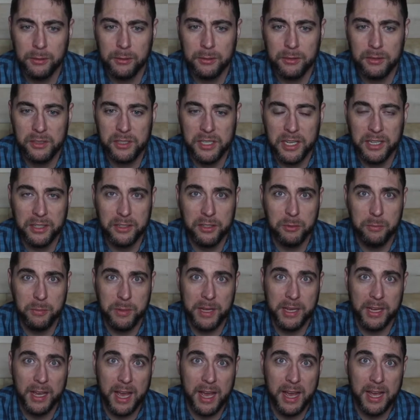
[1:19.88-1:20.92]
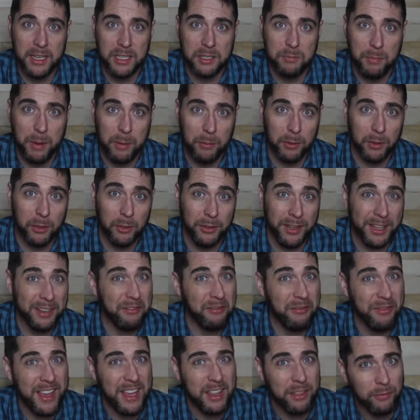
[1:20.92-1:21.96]
seek to be as biblical and
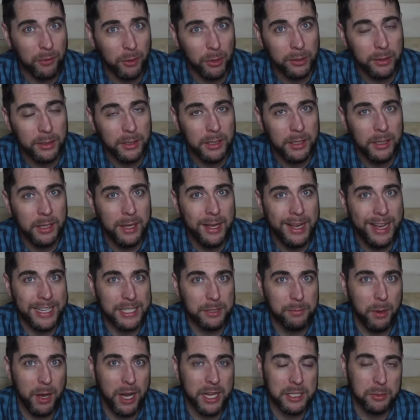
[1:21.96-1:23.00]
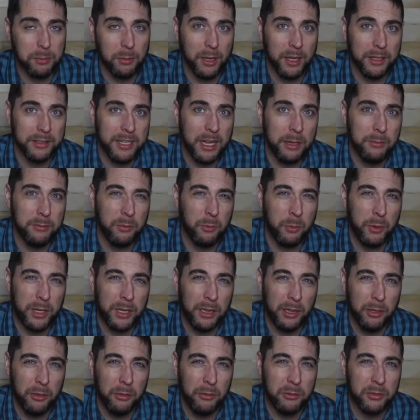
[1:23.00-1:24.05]
faithful as possible. A lot of times we
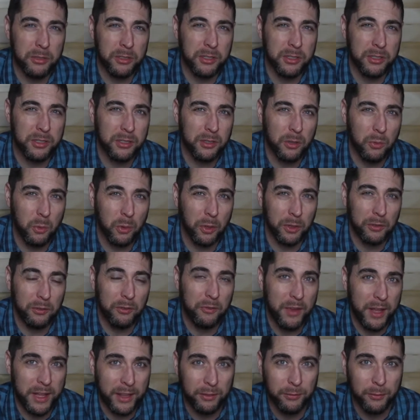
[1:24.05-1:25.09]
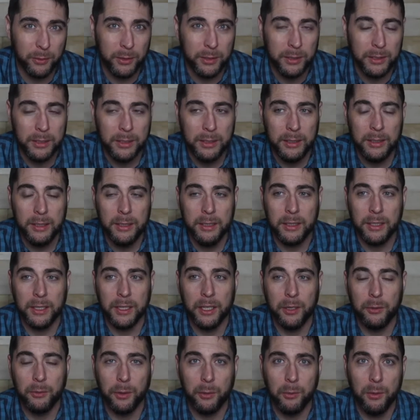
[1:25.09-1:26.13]
lose the word faithful. You
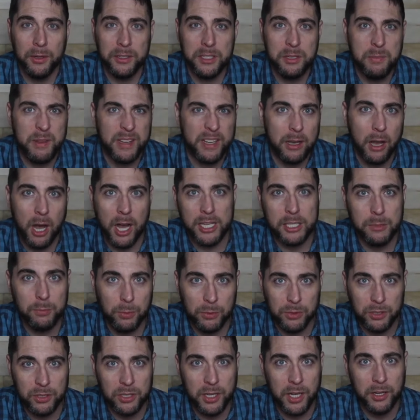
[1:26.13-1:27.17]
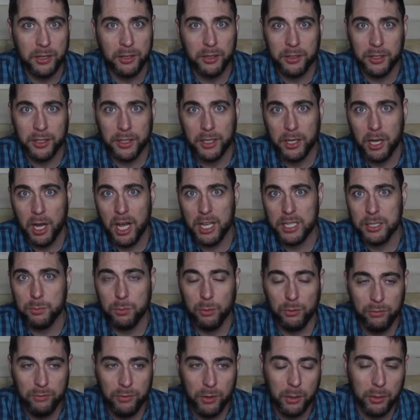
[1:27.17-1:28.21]
know, we want to be gospel-centered and
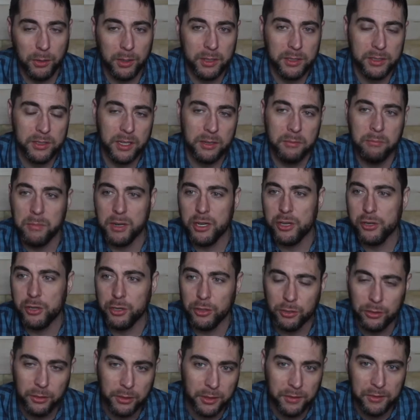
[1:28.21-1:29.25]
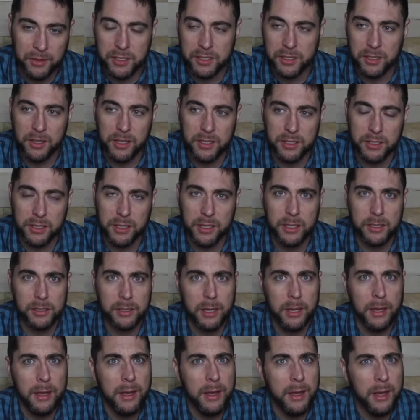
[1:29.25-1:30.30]
gospel-focused and missional and this and this and this,
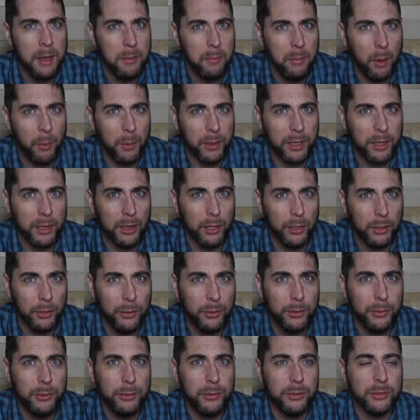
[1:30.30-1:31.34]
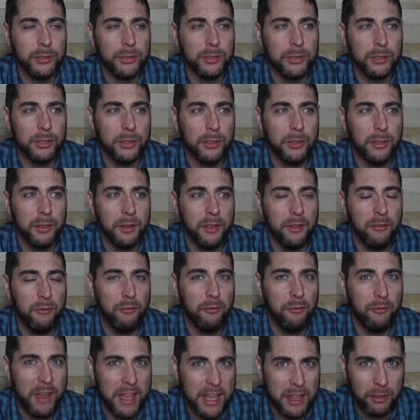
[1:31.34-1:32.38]
but we lose the
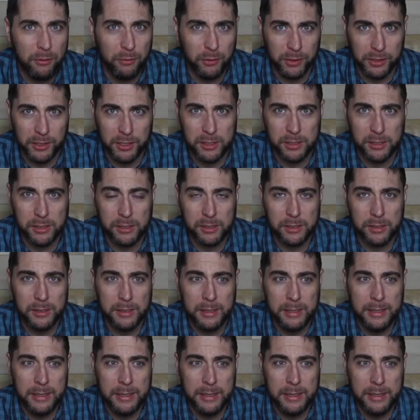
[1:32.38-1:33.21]
faithfulness.